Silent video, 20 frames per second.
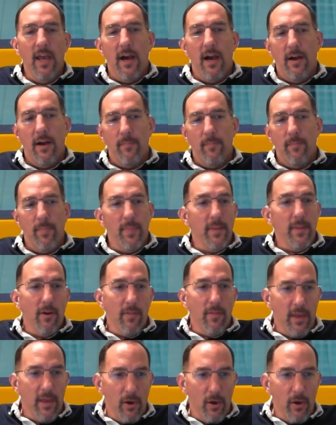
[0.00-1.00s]

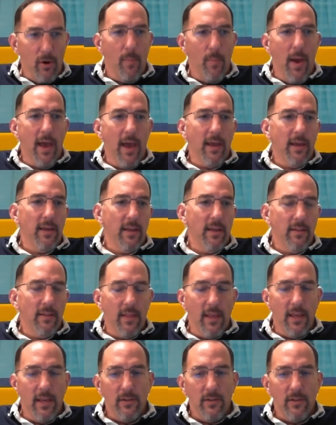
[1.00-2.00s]
They can go back
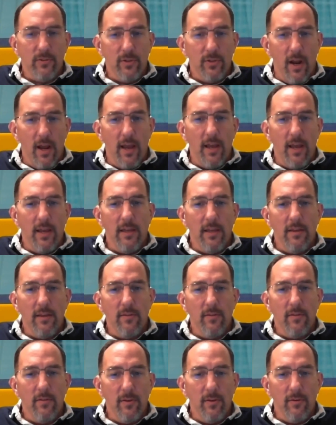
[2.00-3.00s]
and they can
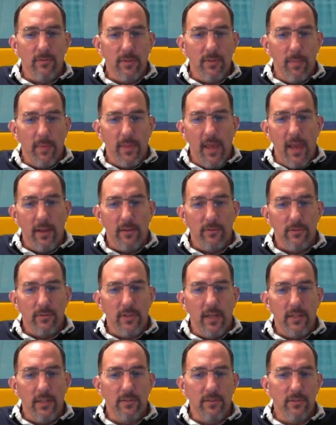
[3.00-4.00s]
try, some of the
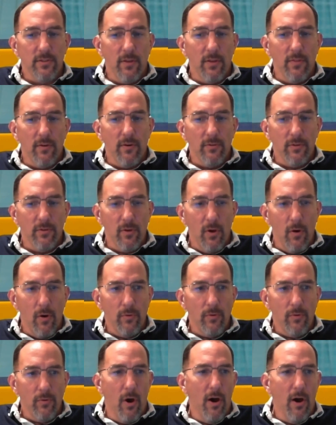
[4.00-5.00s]
exercises on their
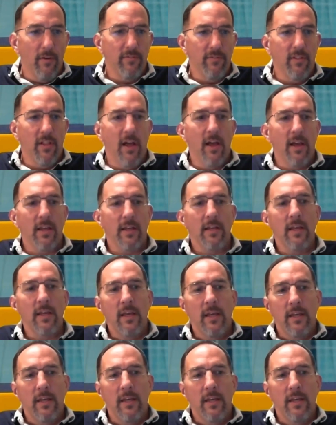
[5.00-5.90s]
own offline.